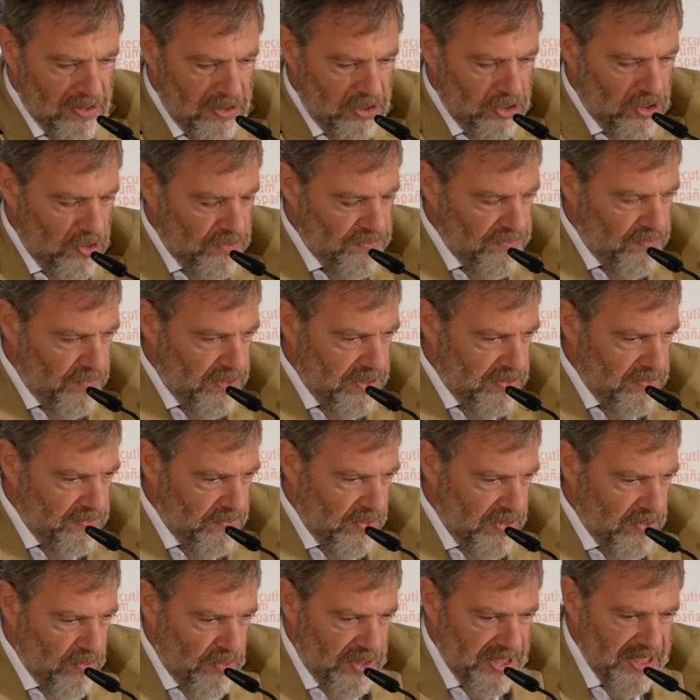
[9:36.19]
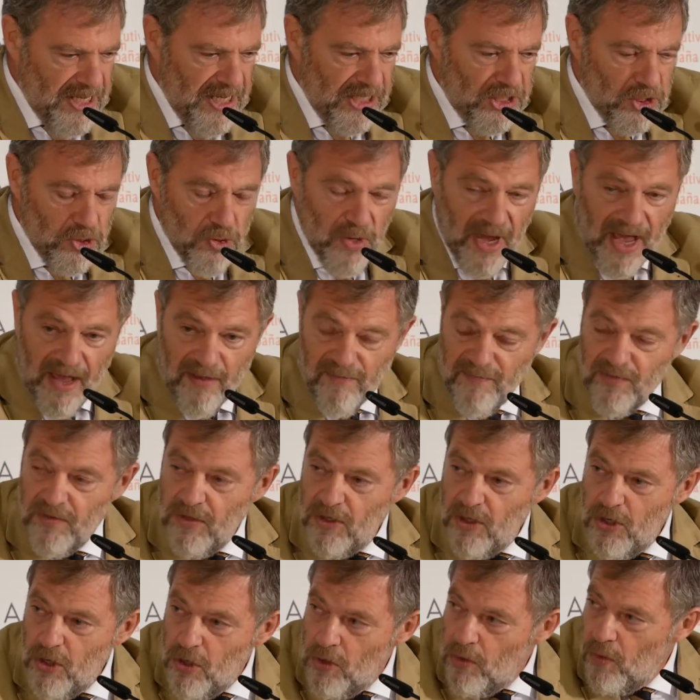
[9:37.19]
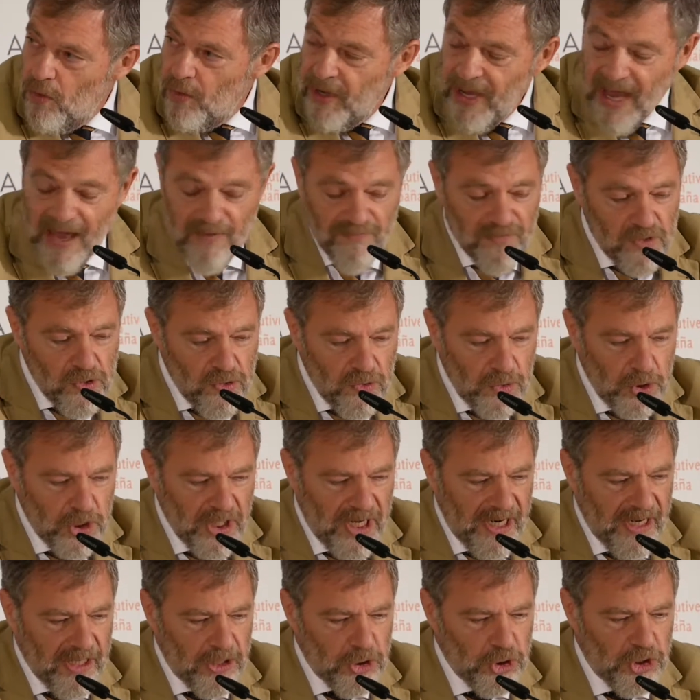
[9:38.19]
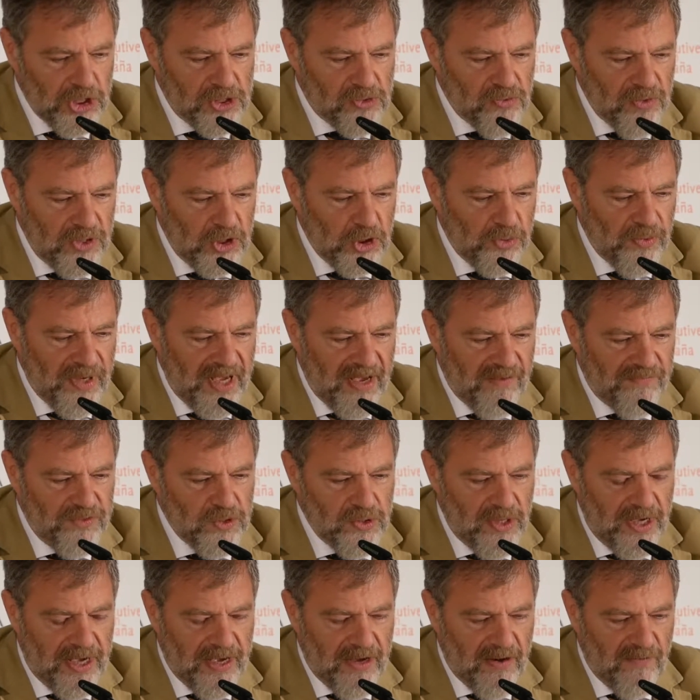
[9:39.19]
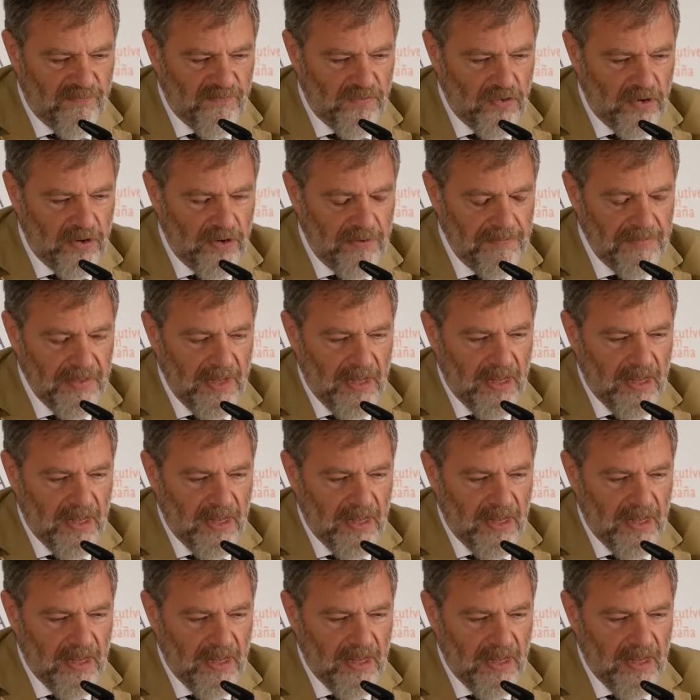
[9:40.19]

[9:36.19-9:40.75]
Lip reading: You know, we need to have new challenges which we have to care for.